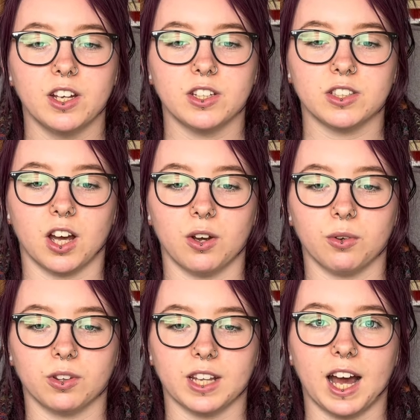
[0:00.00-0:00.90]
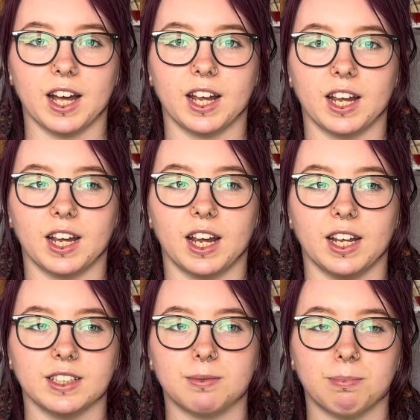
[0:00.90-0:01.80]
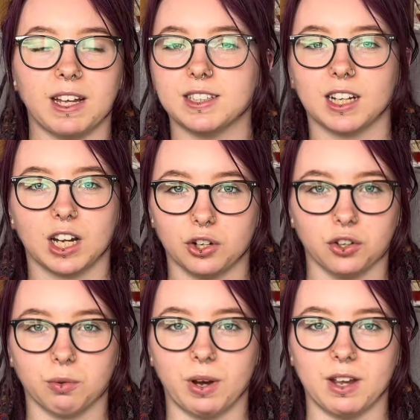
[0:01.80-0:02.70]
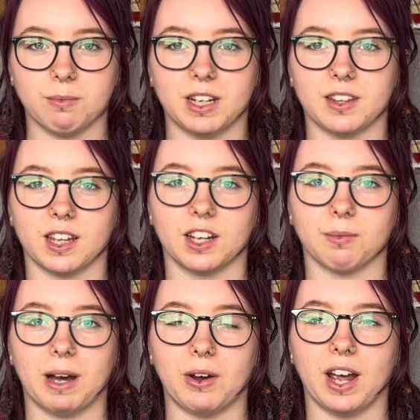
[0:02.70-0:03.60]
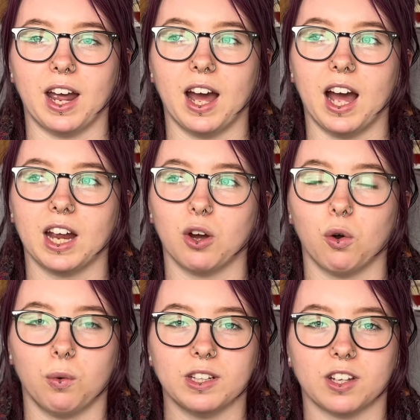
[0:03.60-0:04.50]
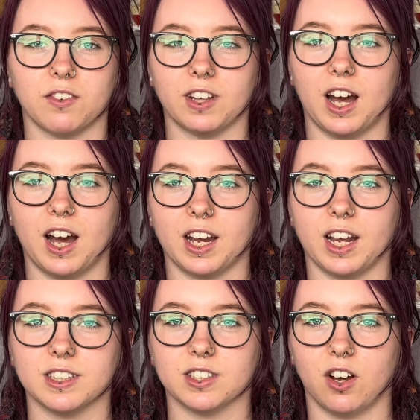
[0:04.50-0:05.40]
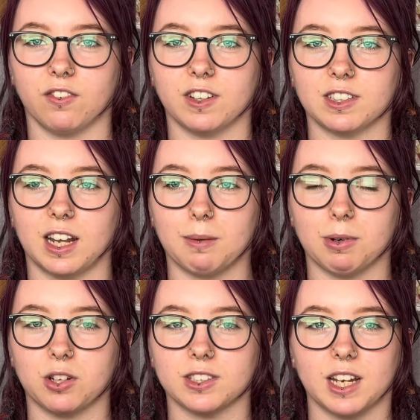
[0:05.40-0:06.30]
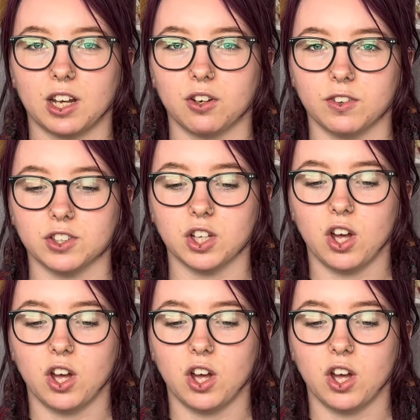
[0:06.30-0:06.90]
So that is basically another way of me to think about it. I always go for the highest, obviously, because then it covers